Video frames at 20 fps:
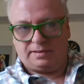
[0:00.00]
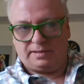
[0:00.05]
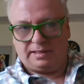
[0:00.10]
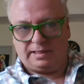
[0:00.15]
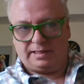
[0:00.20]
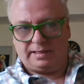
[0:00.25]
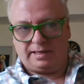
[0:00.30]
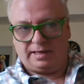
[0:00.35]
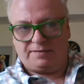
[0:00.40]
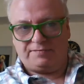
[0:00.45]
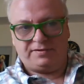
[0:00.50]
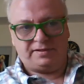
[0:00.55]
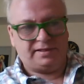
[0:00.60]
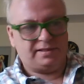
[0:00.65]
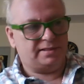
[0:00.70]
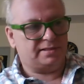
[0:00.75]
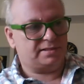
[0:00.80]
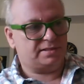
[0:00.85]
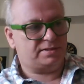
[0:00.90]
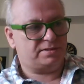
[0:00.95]
and
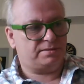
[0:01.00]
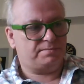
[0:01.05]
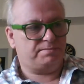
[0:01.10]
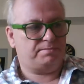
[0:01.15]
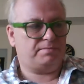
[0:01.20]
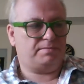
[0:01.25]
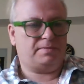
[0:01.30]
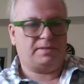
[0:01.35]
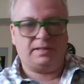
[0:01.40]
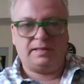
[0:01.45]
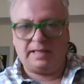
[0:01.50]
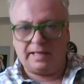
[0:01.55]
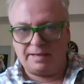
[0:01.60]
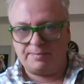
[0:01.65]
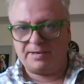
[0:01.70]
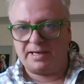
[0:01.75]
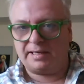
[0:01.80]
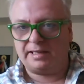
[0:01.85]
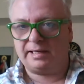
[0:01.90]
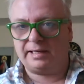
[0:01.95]
everything is
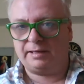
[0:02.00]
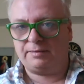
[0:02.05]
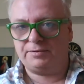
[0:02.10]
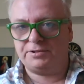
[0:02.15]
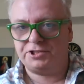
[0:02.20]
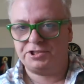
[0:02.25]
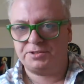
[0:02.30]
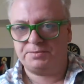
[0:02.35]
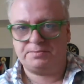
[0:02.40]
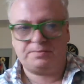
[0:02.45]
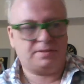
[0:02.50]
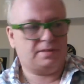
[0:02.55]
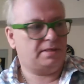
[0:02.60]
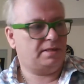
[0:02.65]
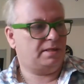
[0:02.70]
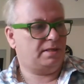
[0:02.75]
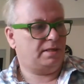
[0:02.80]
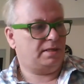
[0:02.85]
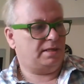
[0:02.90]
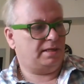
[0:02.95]
layman language
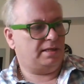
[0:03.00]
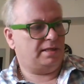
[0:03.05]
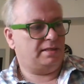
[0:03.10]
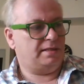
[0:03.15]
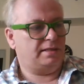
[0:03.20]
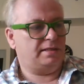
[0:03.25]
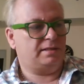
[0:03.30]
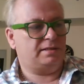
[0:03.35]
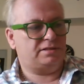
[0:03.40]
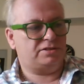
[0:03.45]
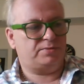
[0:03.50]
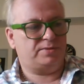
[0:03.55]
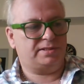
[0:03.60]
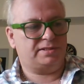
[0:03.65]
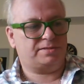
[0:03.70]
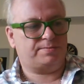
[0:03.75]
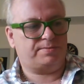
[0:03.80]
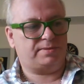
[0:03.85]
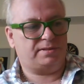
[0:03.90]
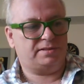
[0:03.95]
to
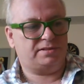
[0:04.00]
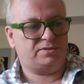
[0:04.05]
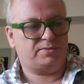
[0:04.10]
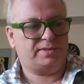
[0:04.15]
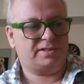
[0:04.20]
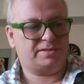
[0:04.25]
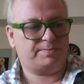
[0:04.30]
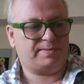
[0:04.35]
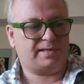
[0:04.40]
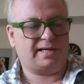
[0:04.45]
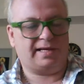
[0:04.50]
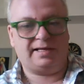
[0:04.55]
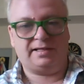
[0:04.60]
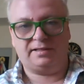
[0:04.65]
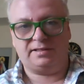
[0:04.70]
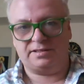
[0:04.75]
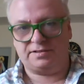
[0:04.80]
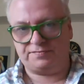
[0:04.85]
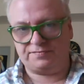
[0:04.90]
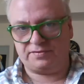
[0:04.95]
explain
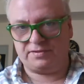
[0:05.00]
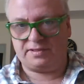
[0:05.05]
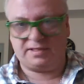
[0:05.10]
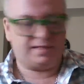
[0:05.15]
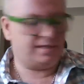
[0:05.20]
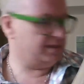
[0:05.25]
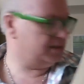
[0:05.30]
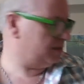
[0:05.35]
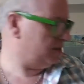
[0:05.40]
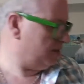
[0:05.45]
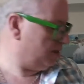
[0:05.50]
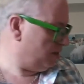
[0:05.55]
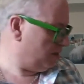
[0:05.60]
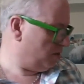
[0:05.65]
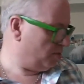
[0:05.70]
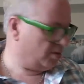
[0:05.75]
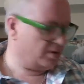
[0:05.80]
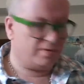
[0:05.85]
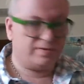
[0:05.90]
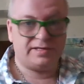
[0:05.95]
the different things.
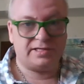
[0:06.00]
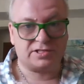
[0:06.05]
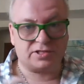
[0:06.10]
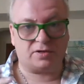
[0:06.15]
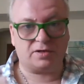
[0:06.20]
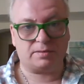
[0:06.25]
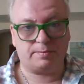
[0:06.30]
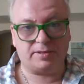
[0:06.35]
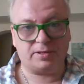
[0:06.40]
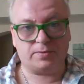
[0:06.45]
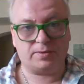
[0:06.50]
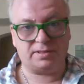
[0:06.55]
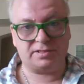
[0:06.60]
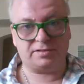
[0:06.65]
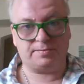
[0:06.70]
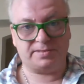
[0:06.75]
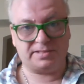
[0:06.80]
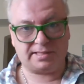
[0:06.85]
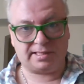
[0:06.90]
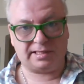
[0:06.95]
We're only talking about
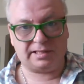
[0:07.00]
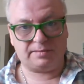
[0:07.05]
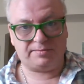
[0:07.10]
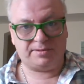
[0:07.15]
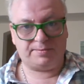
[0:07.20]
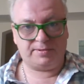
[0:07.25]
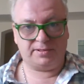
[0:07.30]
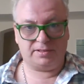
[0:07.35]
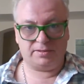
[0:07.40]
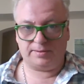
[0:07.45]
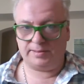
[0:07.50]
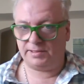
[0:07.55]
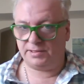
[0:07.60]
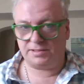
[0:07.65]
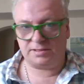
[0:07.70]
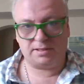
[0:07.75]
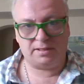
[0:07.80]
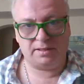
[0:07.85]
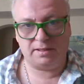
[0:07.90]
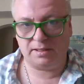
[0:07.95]
quantum entanglement, by the way.
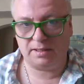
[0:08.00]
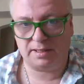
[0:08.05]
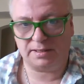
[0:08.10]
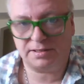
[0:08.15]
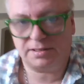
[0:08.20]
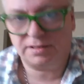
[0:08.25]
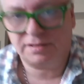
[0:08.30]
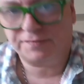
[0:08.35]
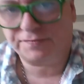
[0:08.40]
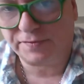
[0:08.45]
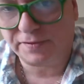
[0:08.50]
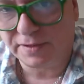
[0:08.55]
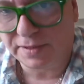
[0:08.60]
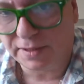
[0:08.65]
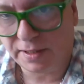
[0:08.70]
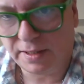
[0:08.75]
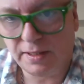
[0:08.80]
There's lots of different